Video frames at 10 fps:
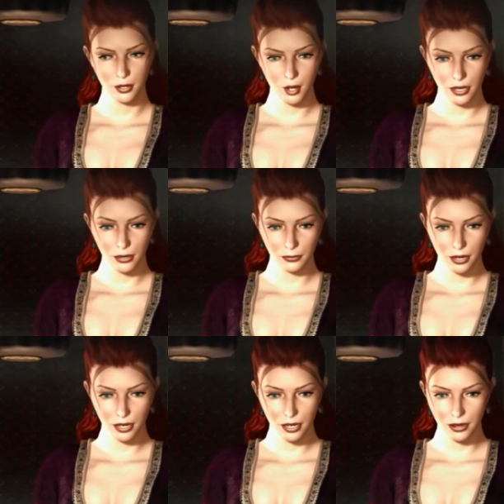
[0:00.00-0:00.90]

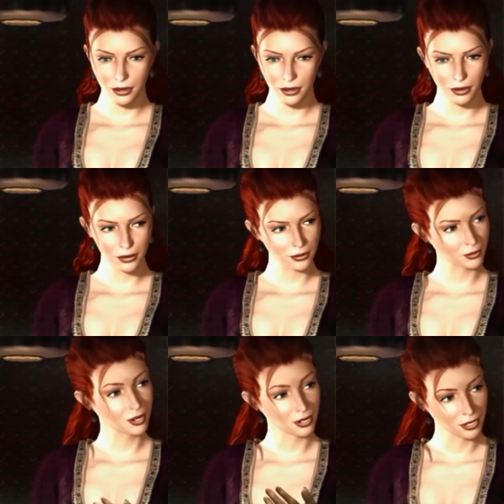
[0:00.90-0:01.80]
Gentlemen,
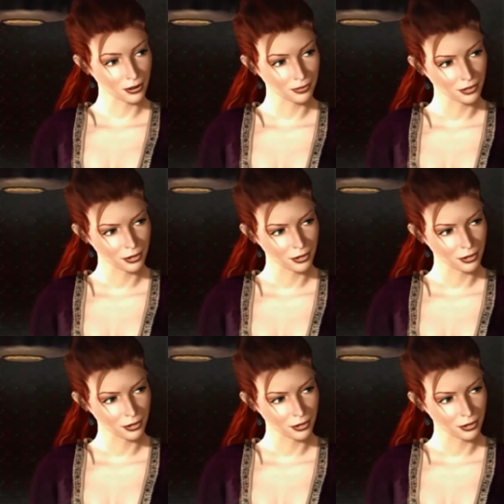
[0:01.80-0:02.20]
if you wouldn't